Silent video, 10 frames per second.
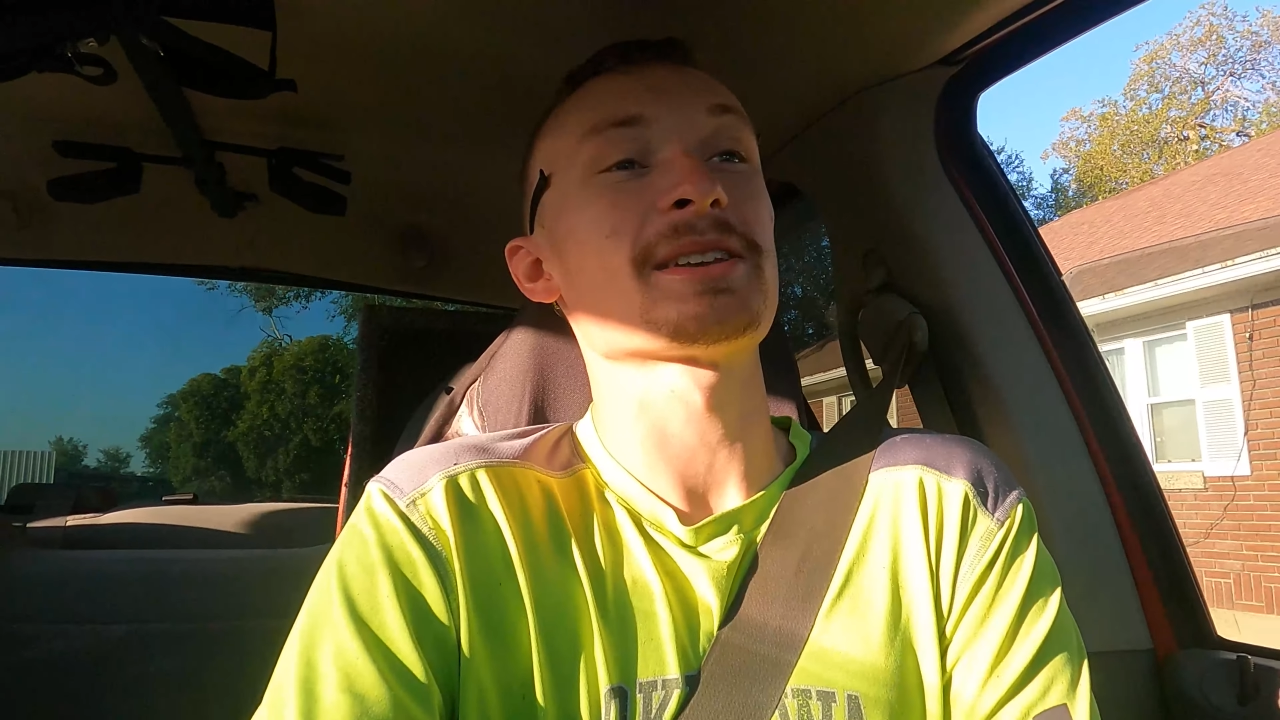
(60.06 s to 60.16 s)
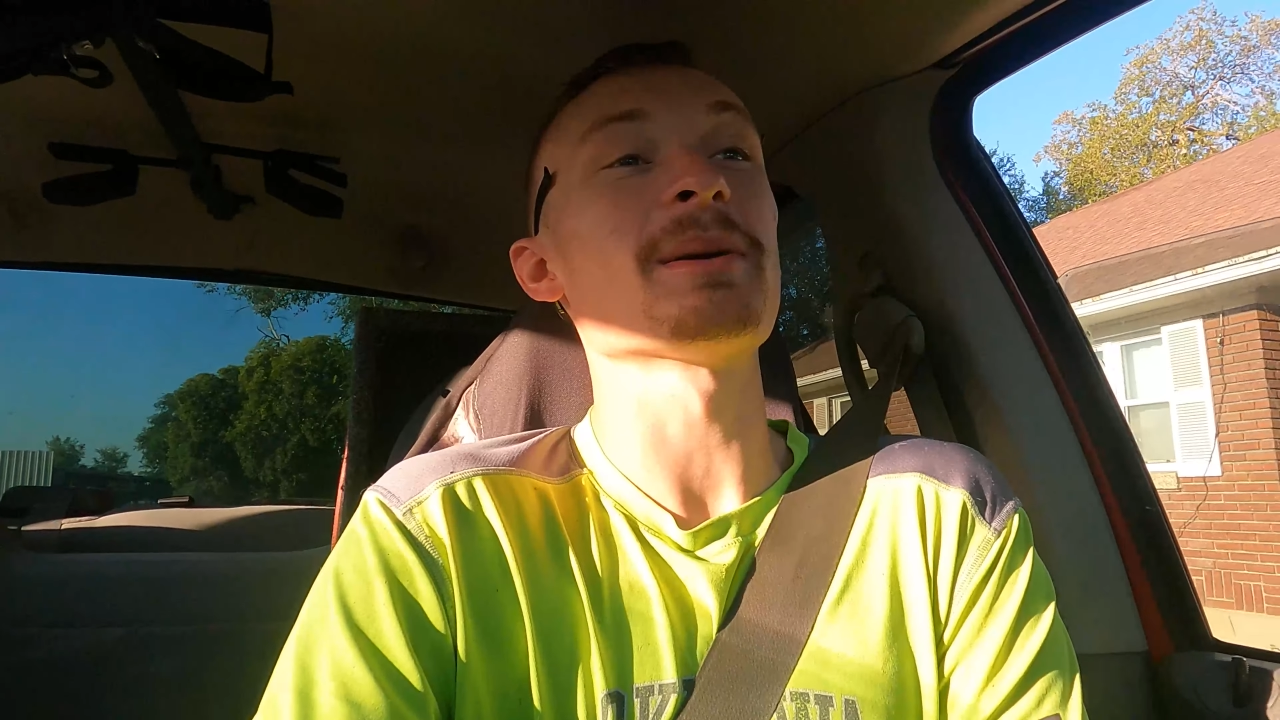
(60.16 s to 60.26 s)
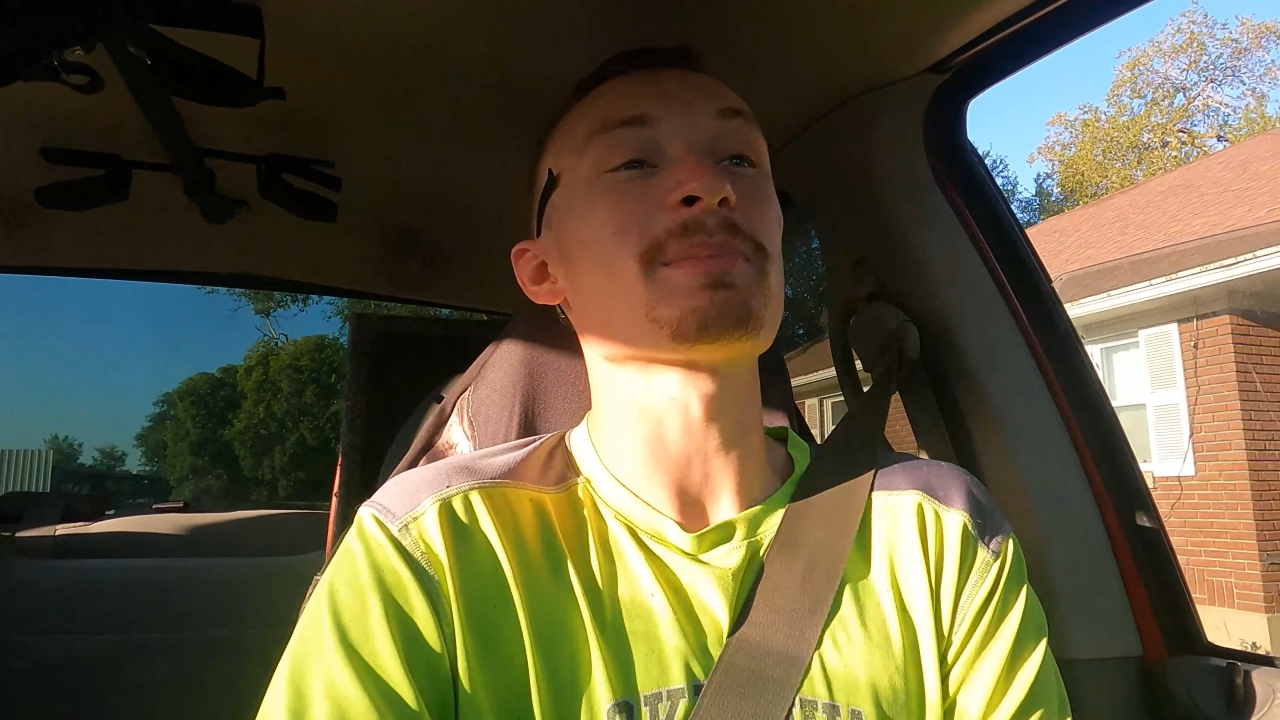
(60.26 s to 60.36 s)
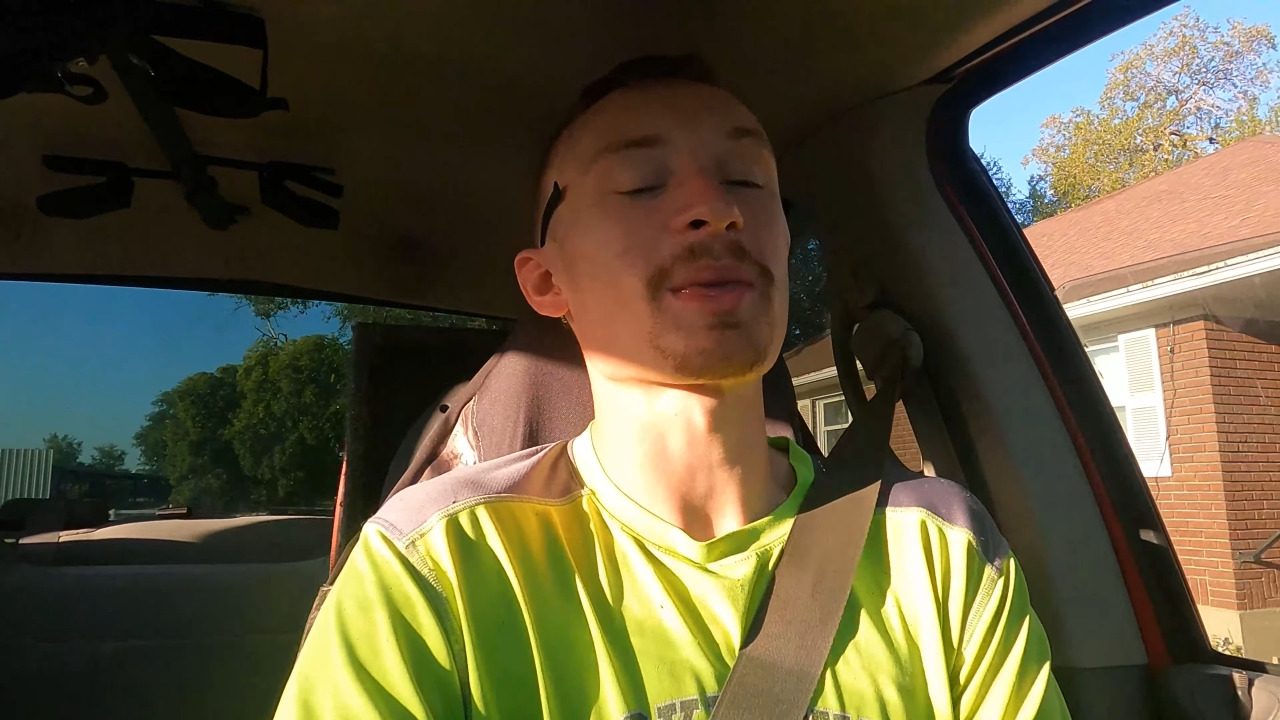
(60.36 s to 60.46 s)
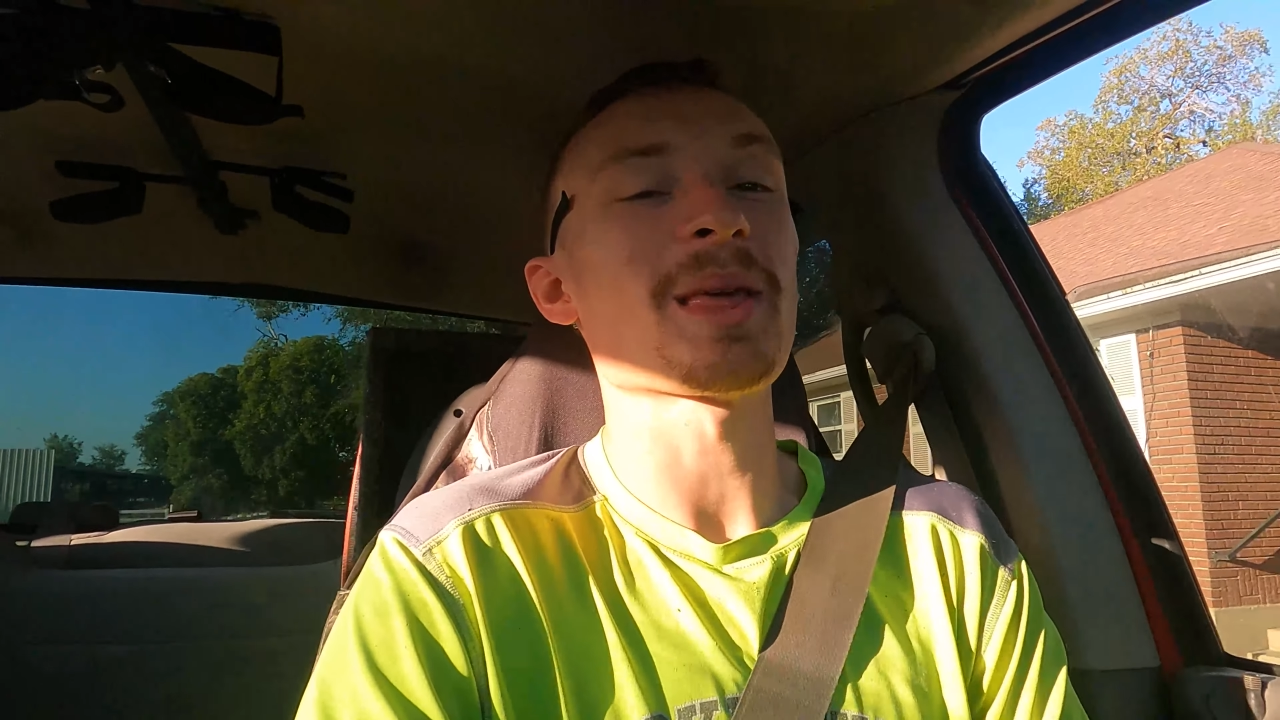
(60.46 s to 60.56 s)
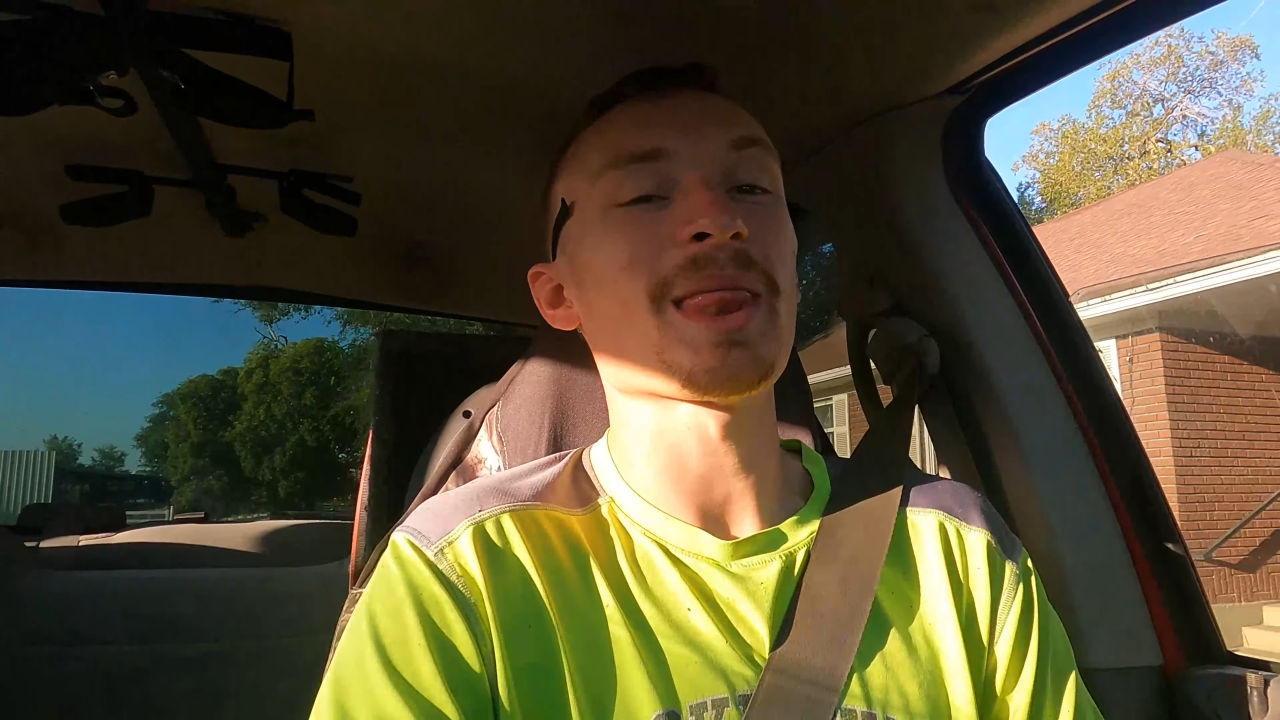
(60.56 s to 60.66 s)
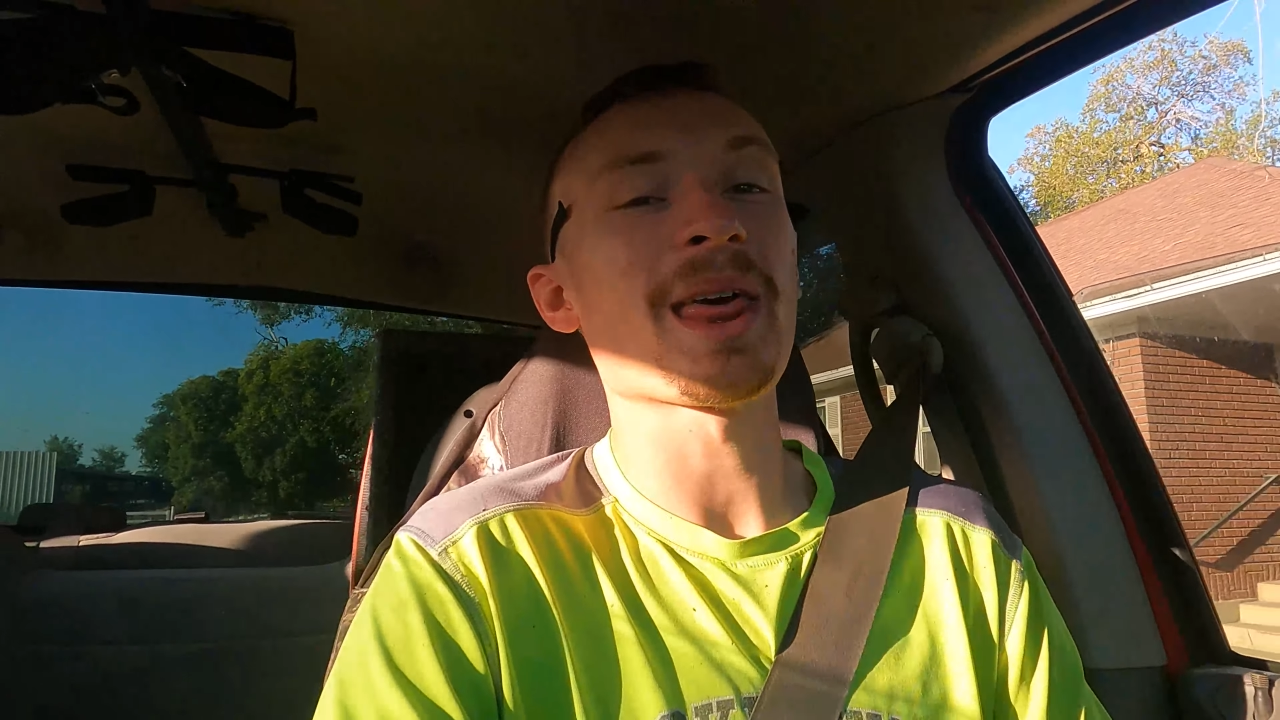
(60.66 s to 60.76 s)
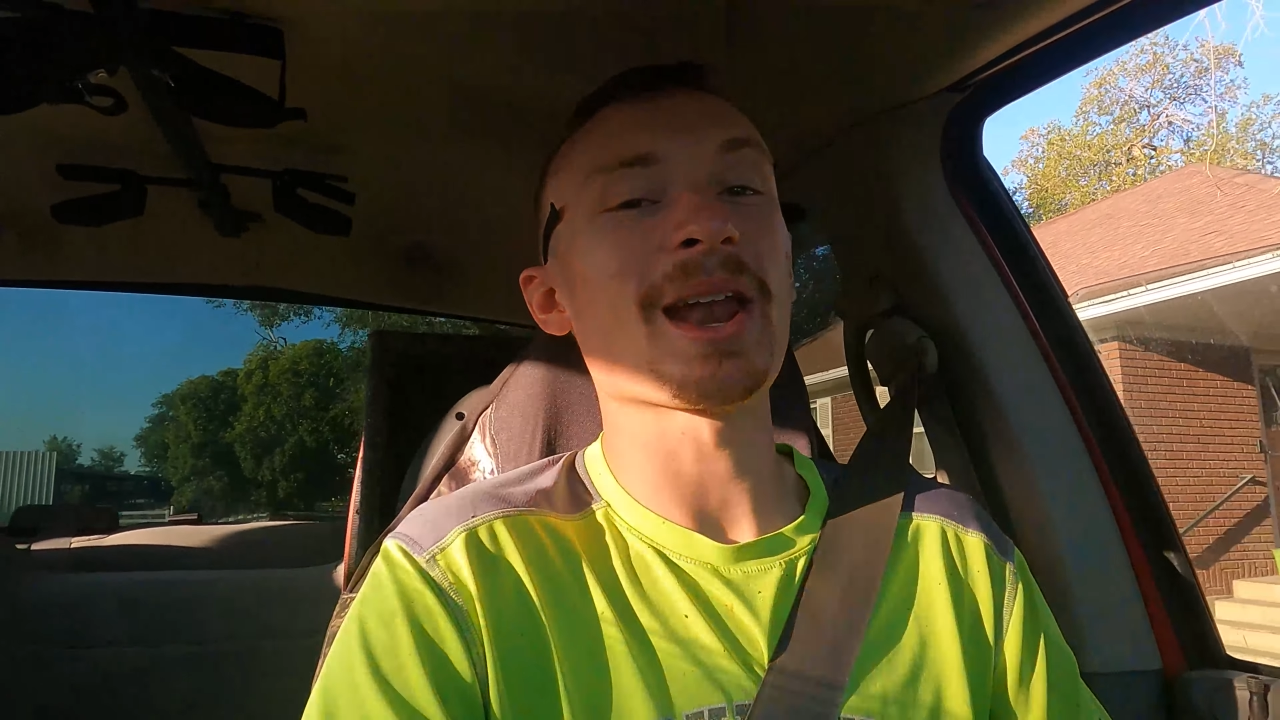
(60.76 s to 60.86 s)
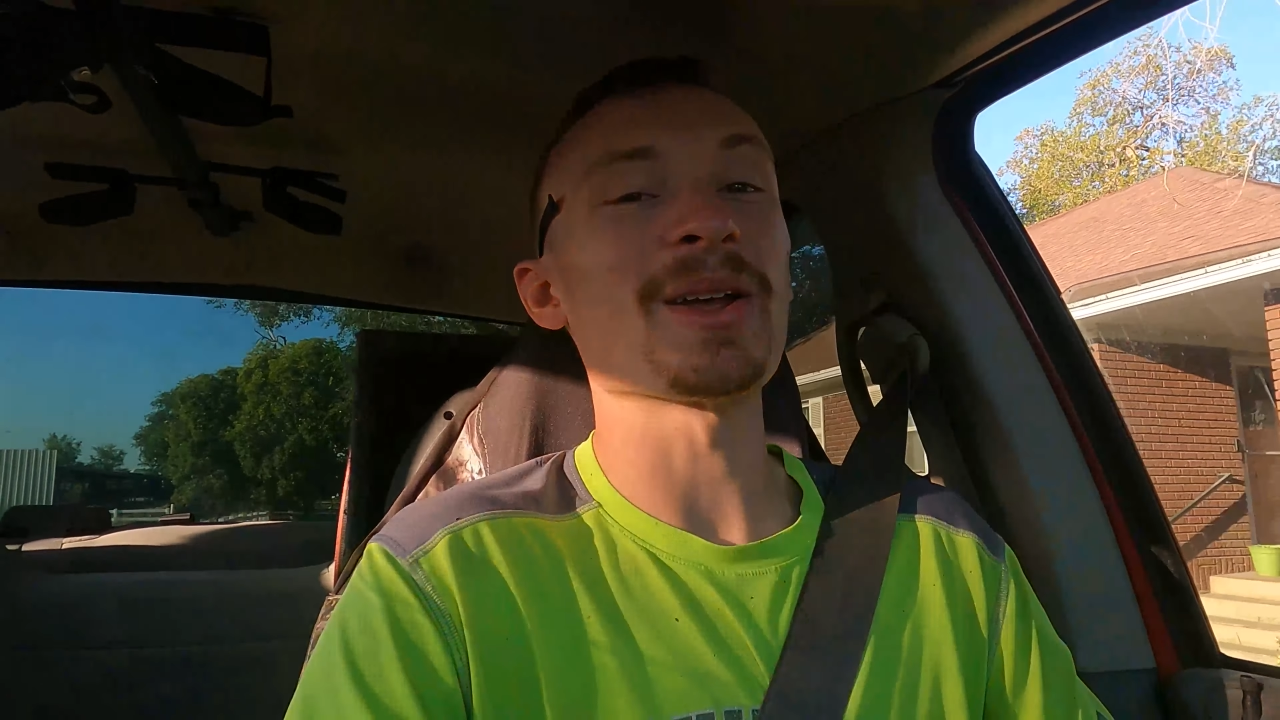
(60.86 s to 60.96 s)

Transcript: something and